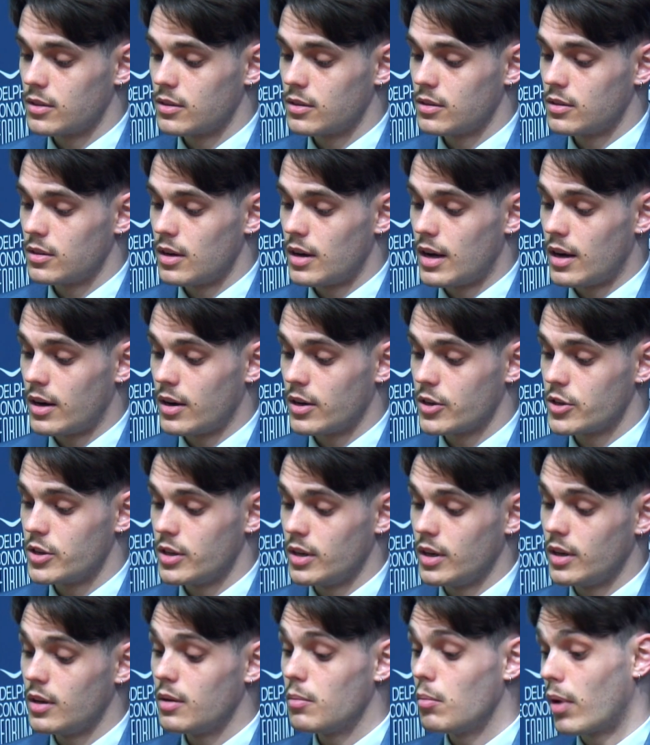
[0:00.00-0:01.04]

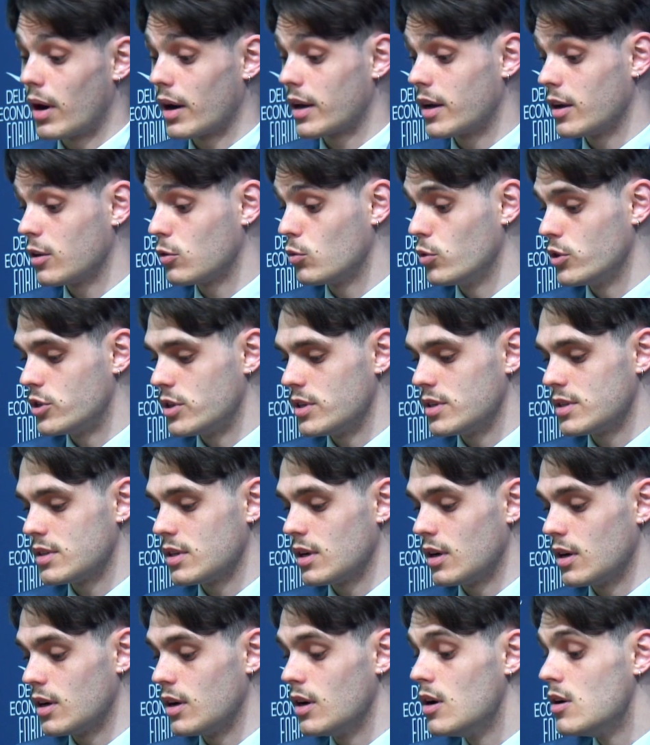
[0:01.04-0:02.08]
energy market, which is
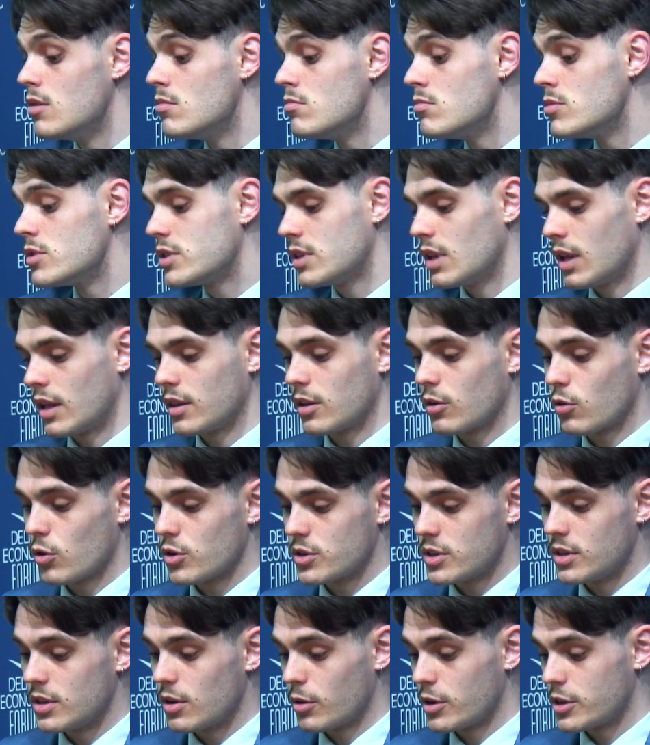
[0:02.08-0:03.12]
still under
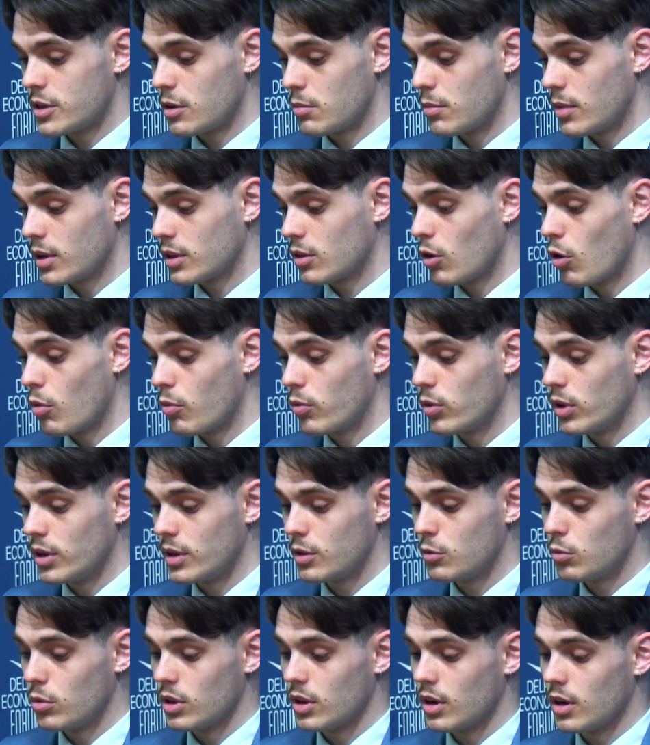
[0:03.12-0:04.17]
consideration, but hopefully it
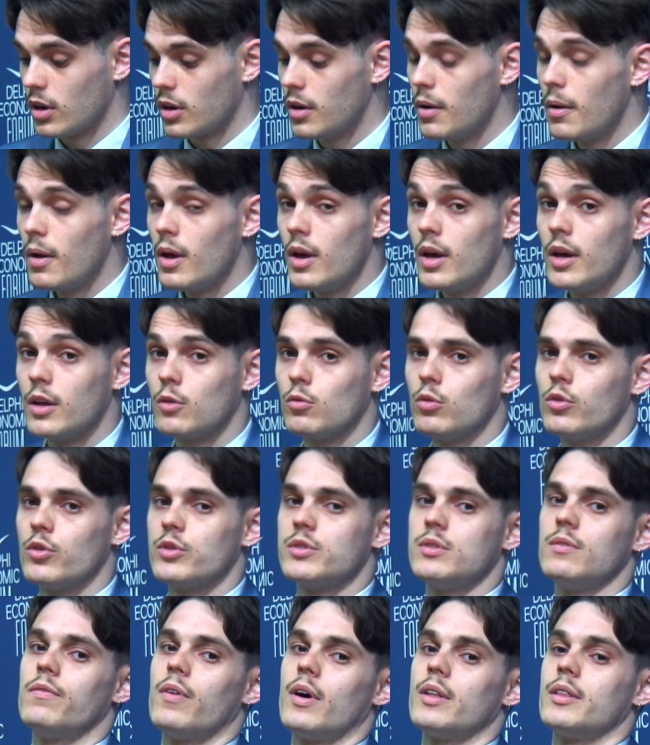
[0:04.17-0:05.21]
will receive
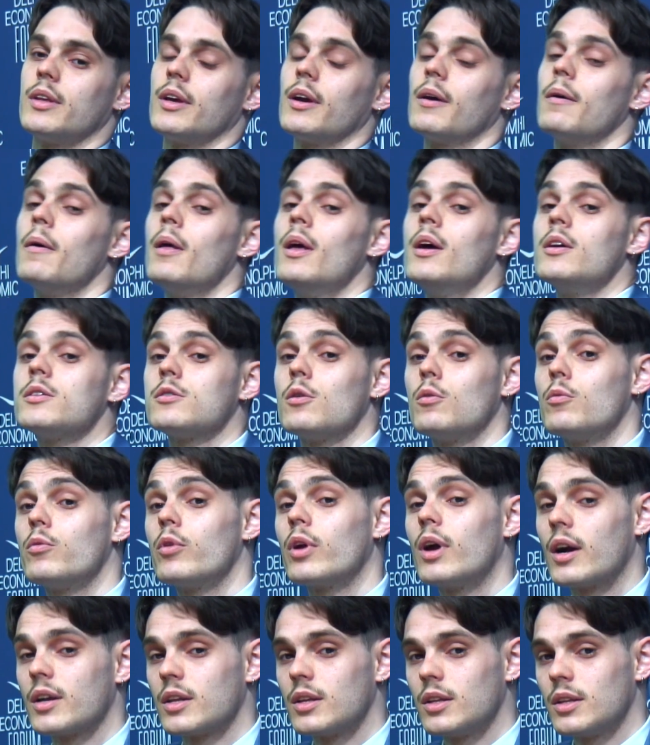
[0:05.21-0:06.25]
funding. So
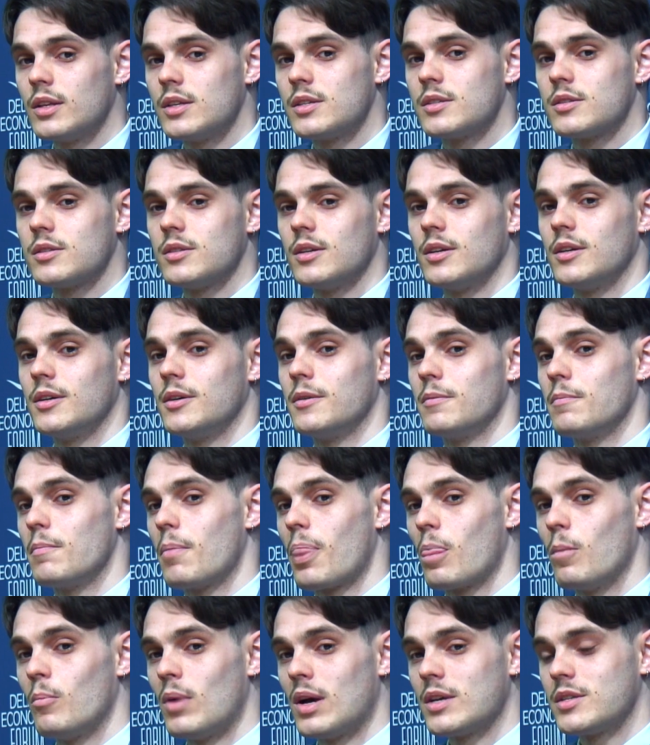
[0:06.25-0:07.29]
regarding this
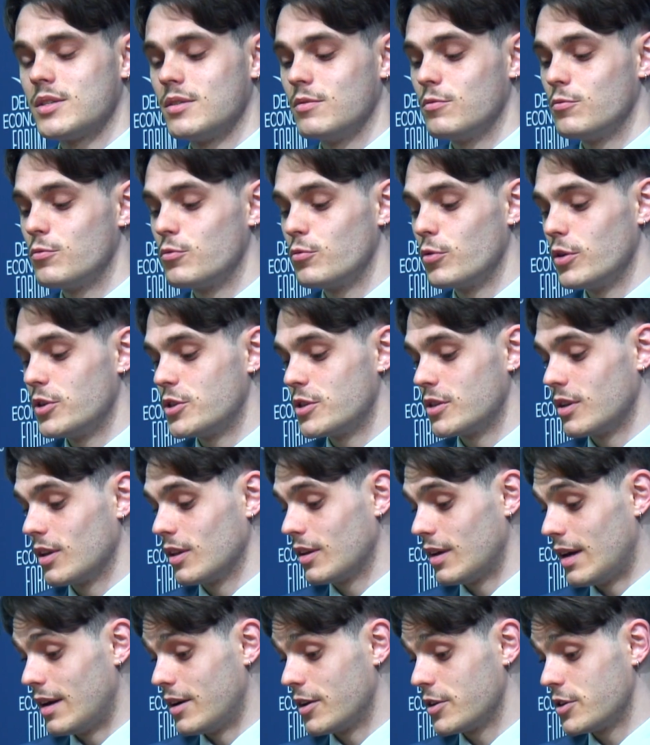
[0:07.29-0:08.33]
massive regional
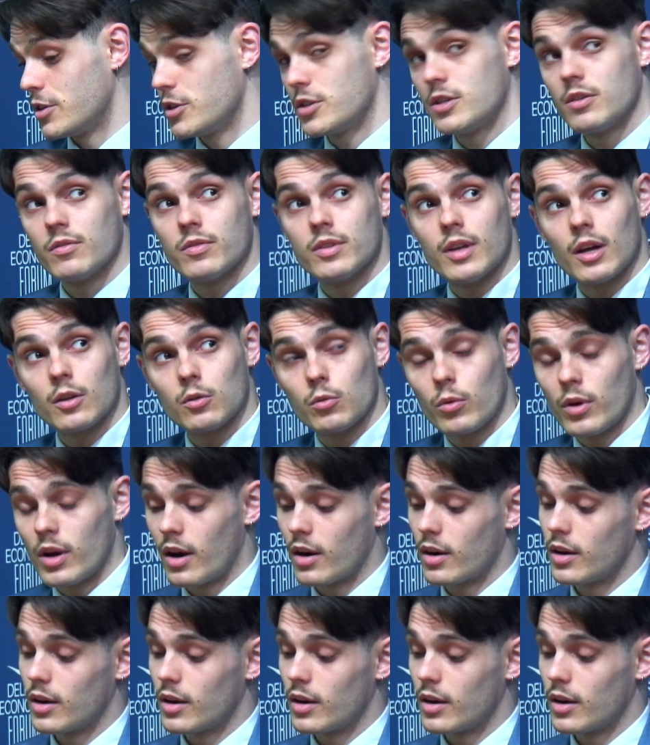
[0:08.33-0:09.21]
energy shift that we are